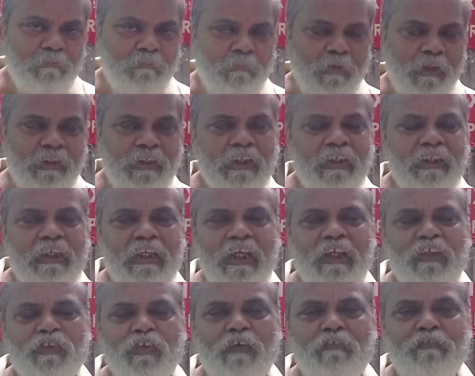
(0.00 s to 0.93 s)
But in
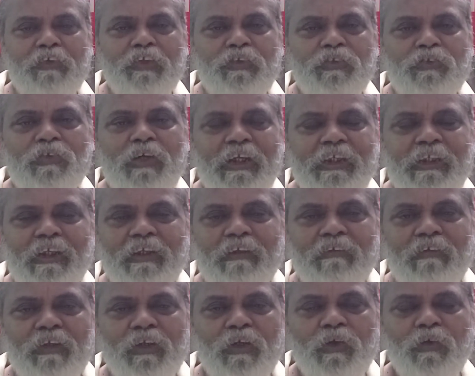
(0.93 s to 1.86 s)
case of insulator,
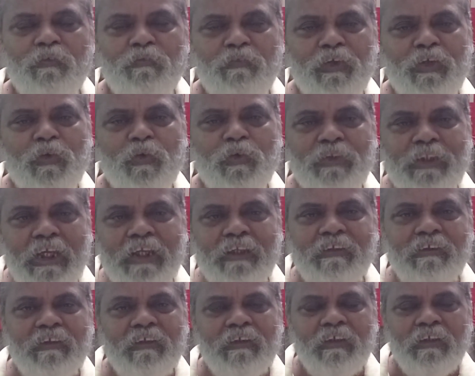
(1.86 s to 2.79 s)
we know that
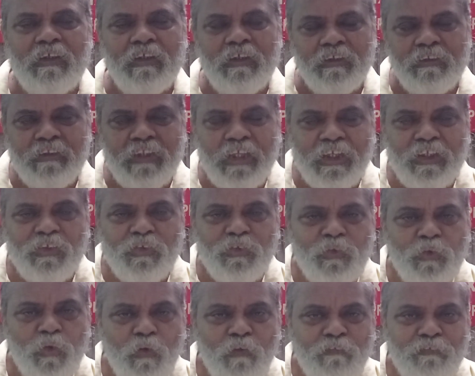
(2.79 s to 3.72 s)
there is
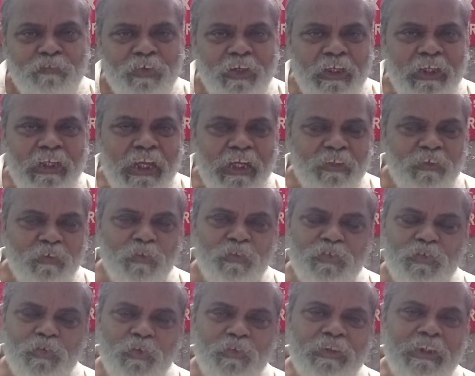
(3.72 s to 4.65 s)
no free
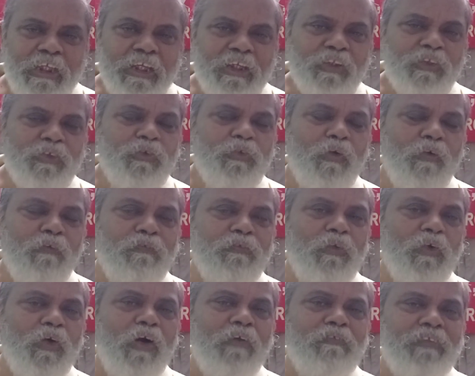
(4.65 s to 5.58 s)
electrons, so there is no
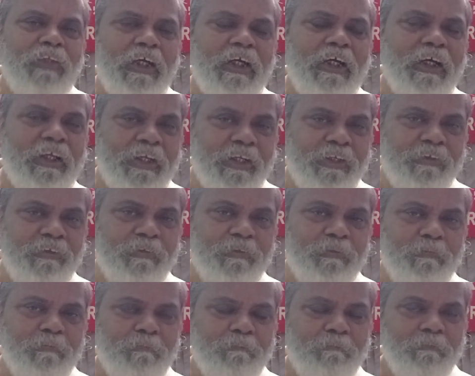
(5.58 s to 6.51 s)
flow of the current.
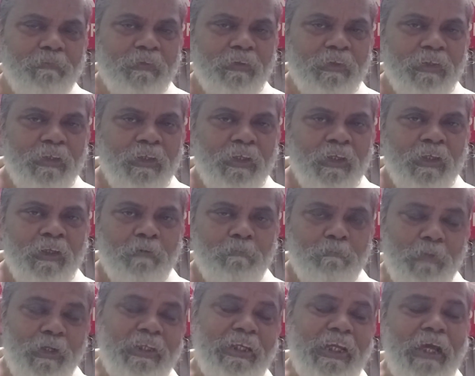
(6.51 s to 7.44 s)

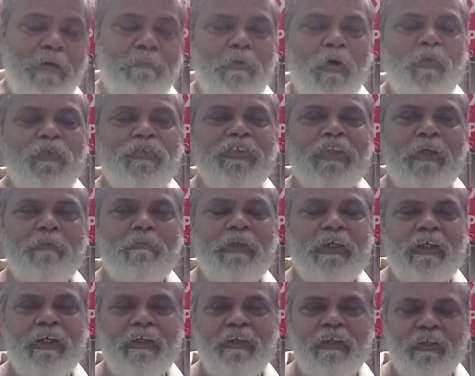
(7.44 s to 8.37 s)
But about
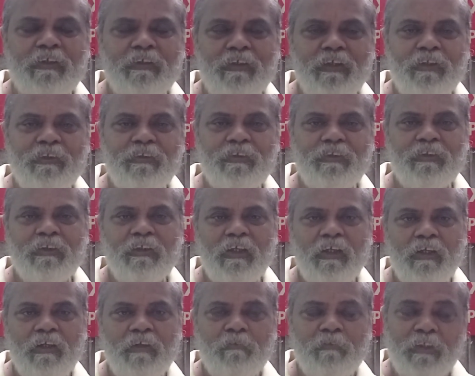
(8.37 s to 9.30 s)
semiconductors,
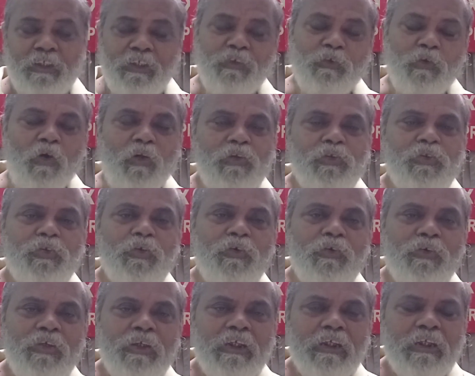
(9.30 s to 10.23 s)
it
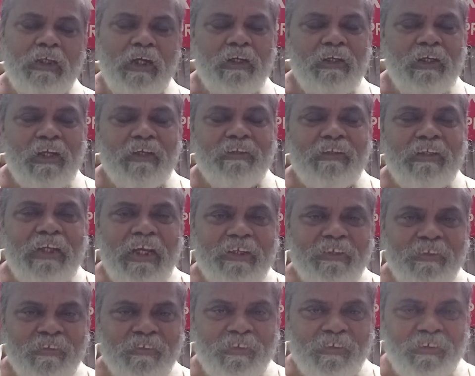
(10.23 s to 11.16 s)
also conducts
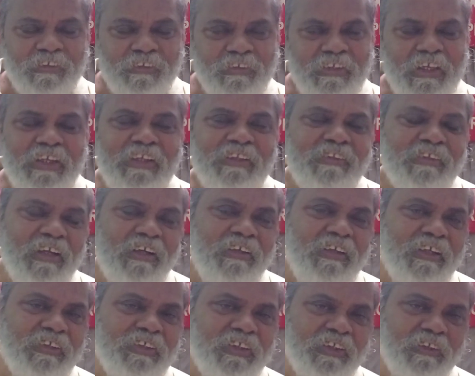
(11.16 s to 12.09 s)
electricity. There is
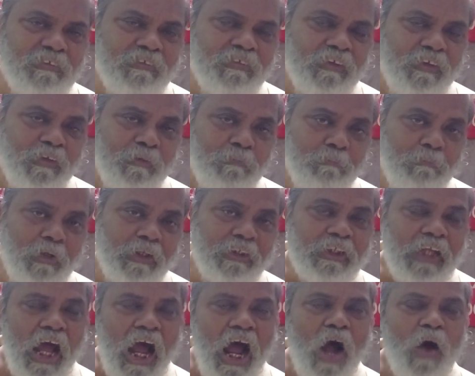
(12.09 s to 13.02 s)
conduction. But
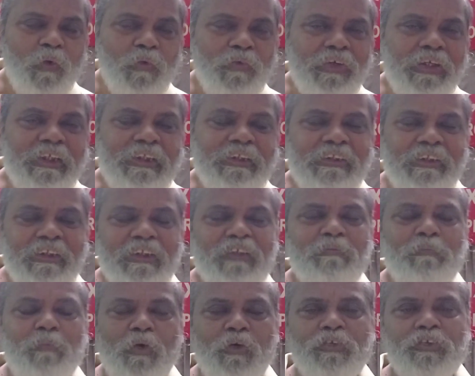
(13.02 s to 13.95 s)
how is
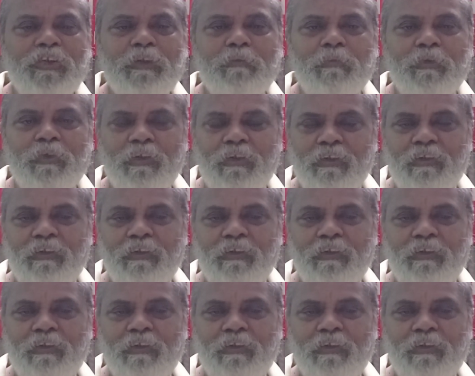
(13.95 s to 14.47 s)
it possible?